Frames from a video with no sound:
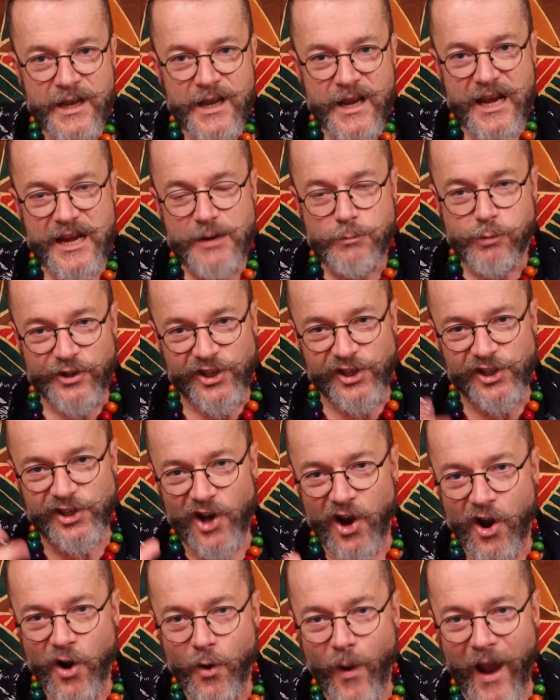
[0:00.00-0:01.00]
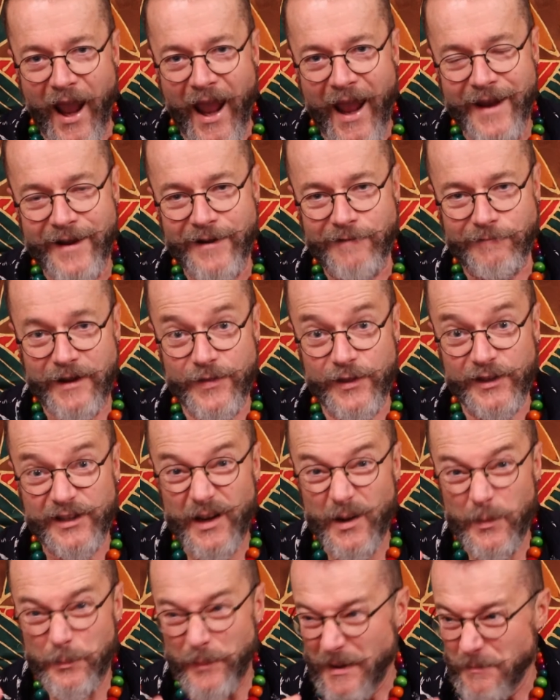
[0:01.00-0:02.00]
He was so angry that
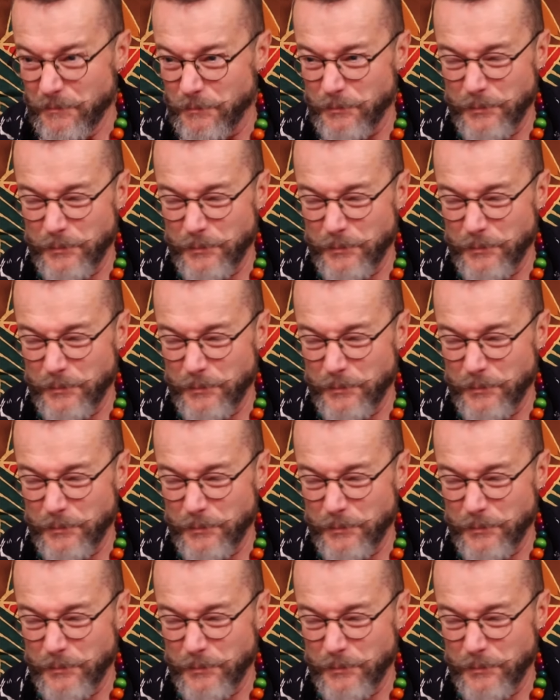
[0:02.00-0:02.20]
he had been